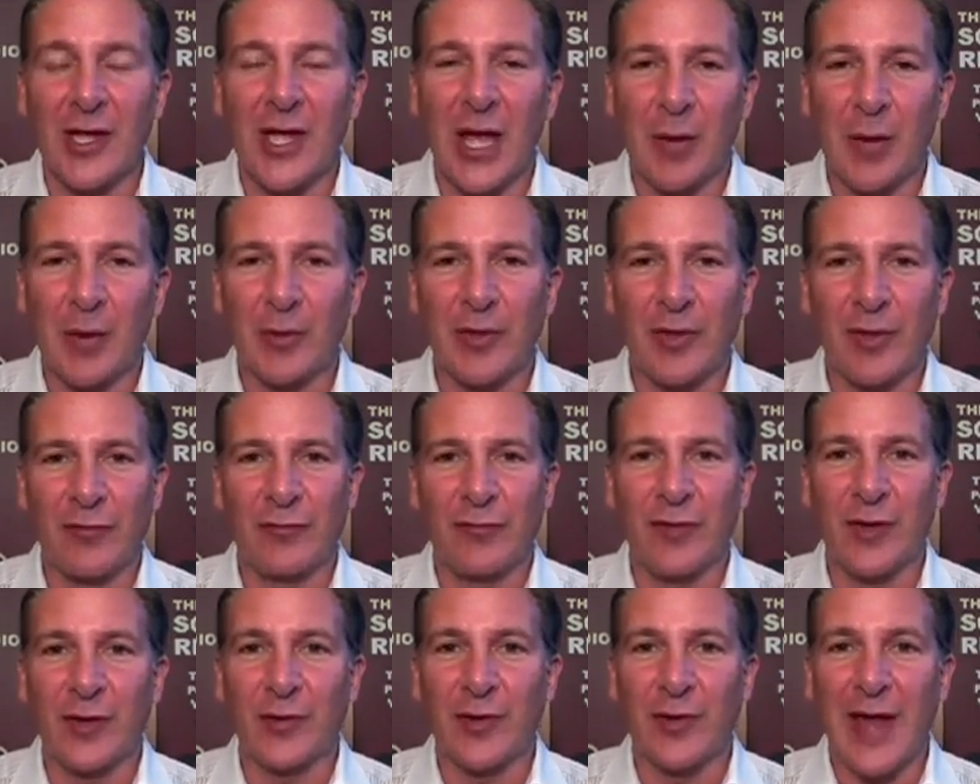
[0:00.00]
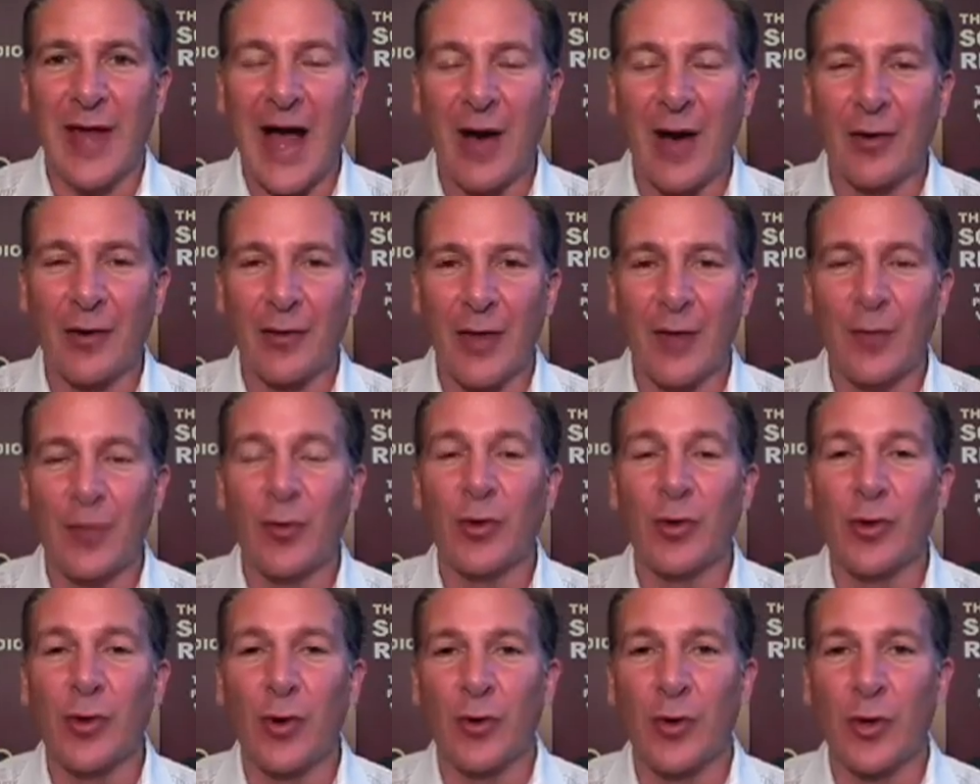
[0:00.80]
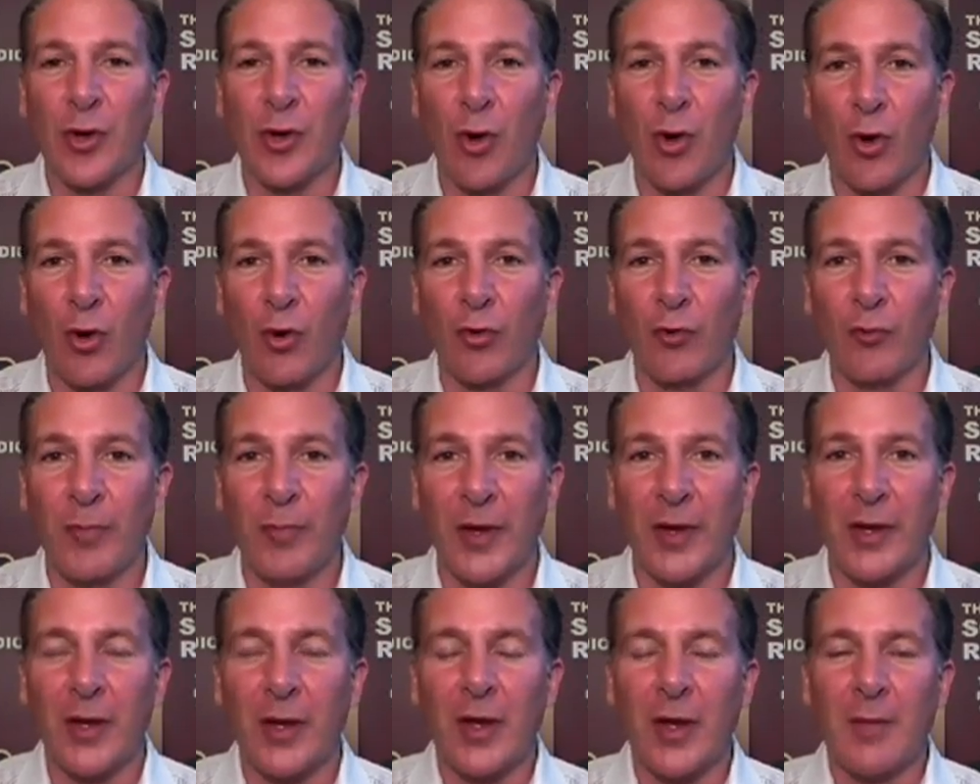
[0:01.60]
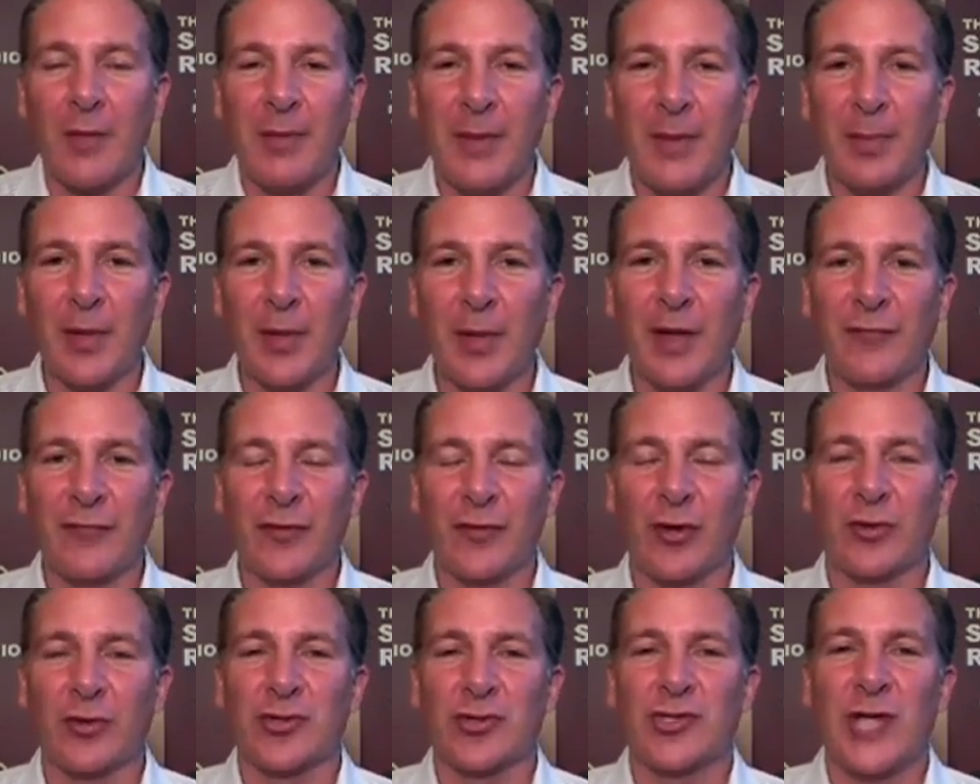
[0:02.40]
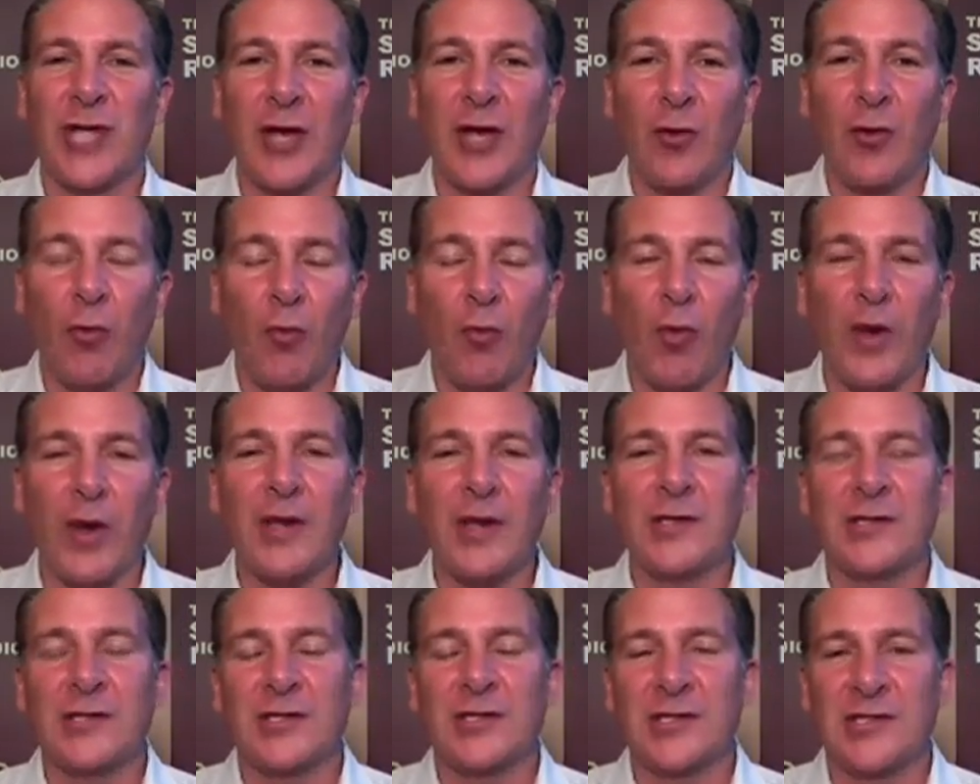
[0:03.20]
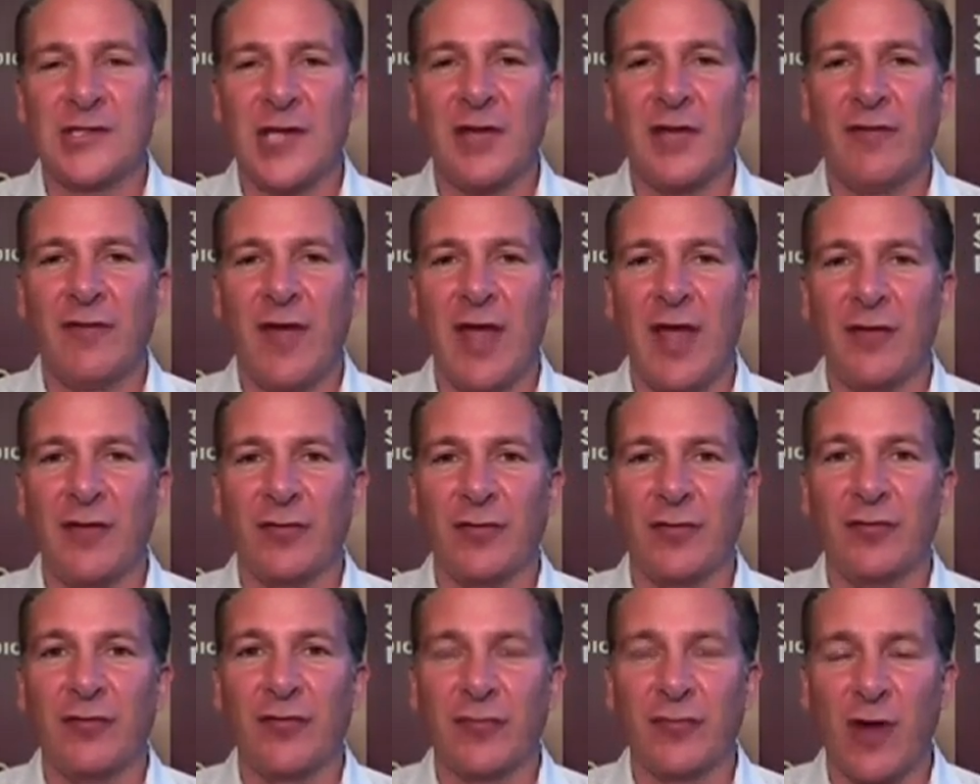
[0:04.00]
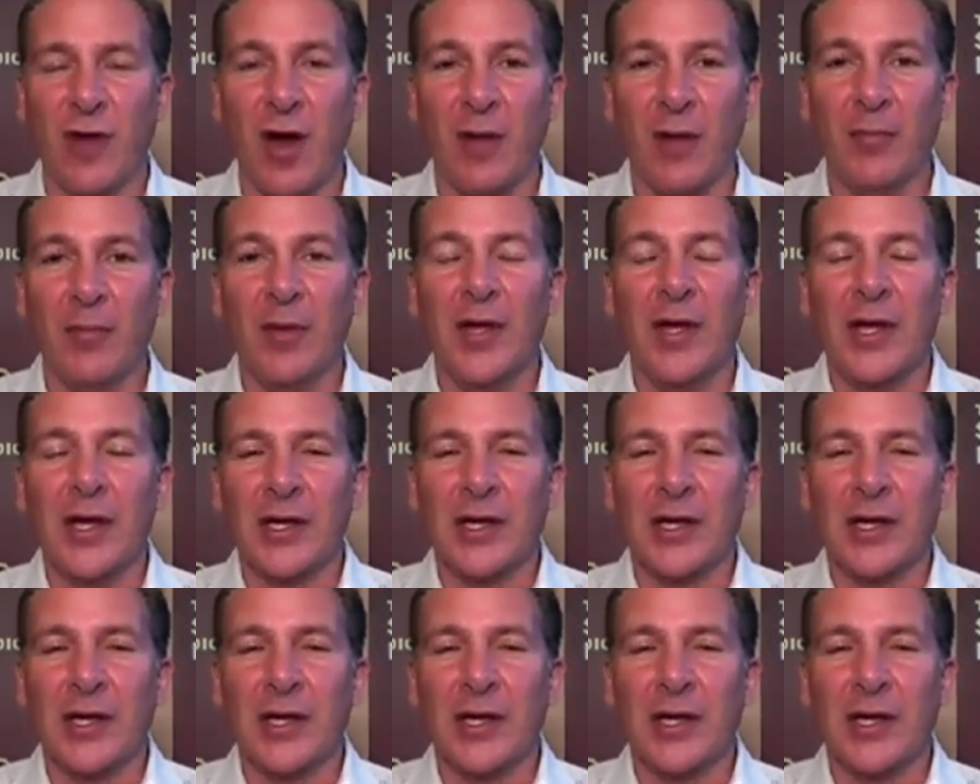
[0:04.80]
And when they figure it out, they will go to gold. But people have to understand what it's a safe haven from.